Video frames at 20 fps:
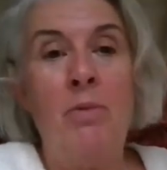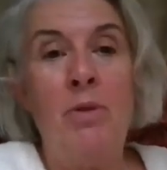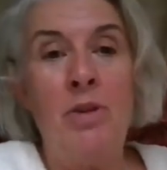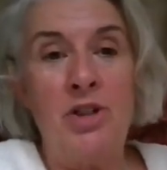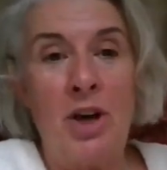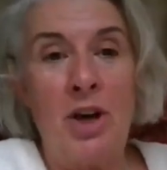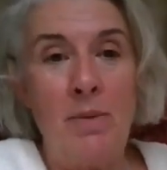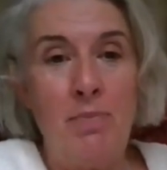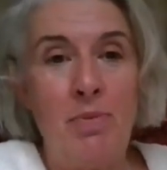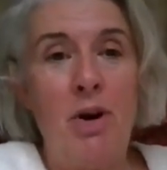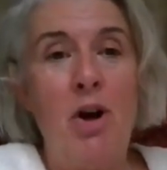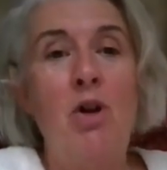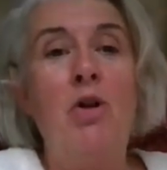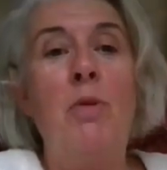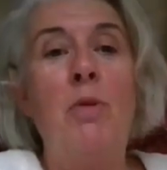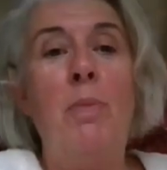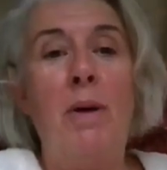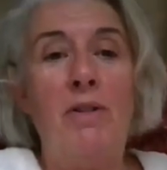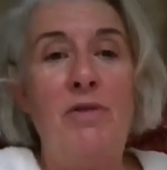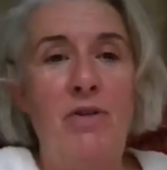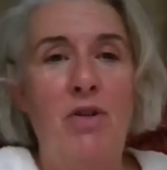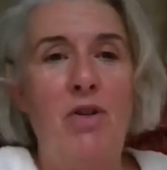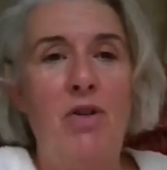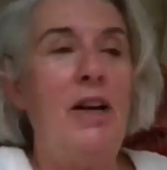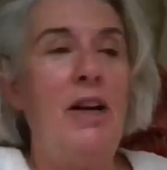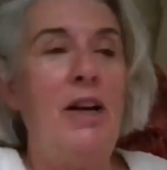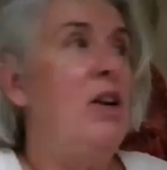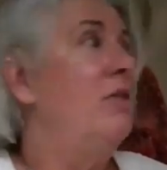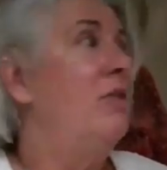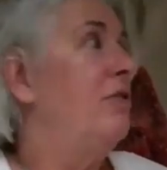which I broke by
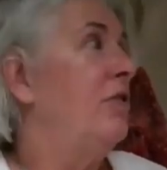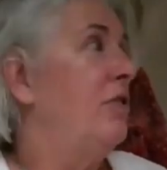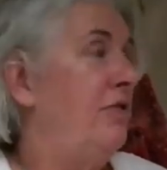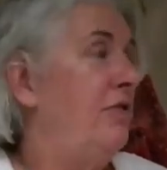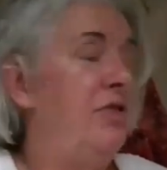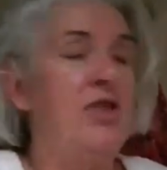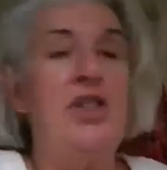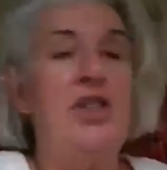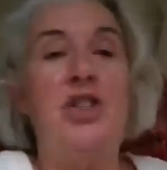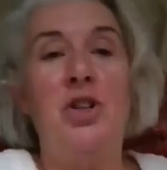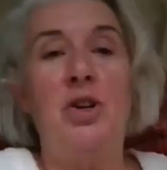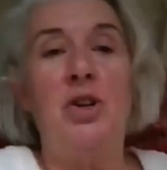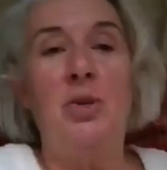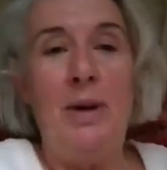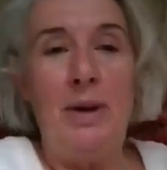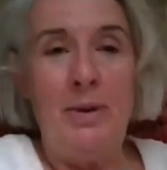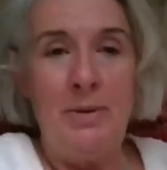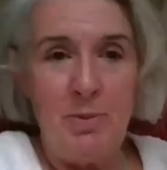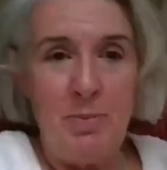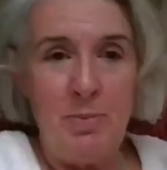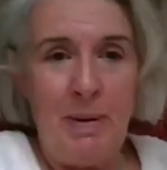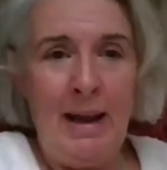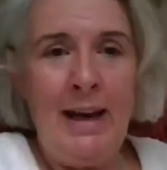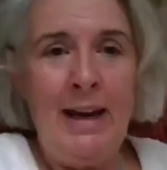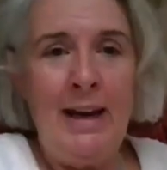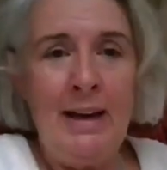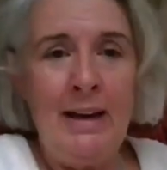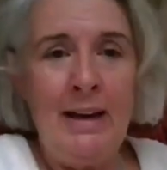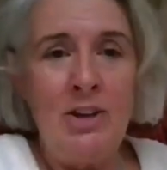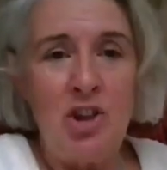falling over a footstool when I was
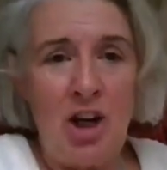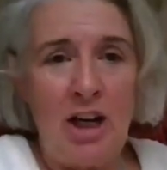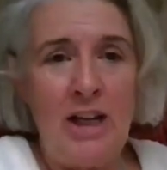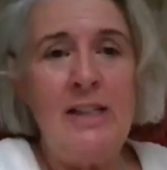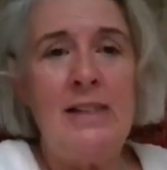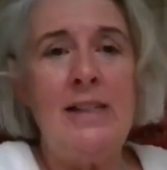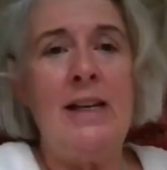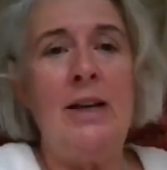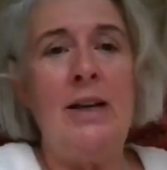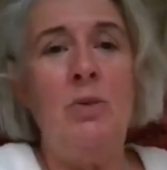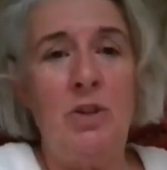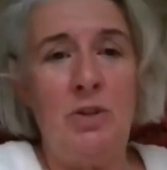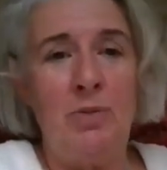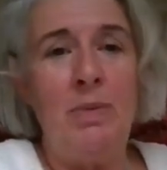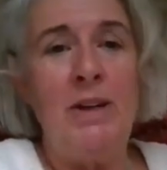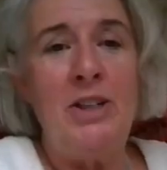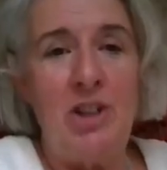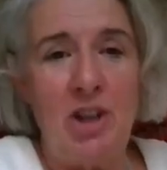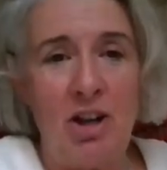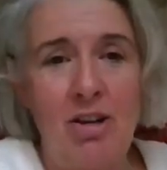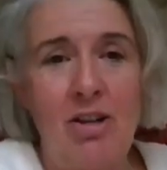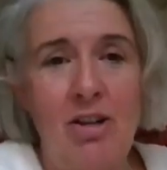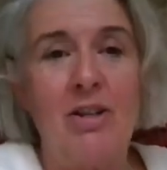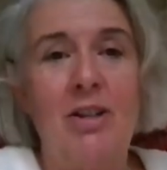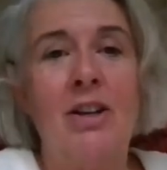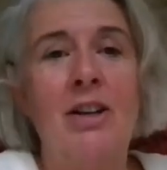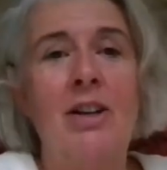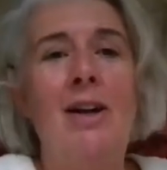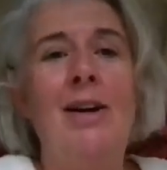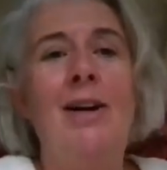playing chasing with my dog
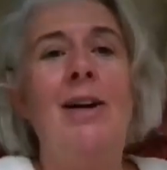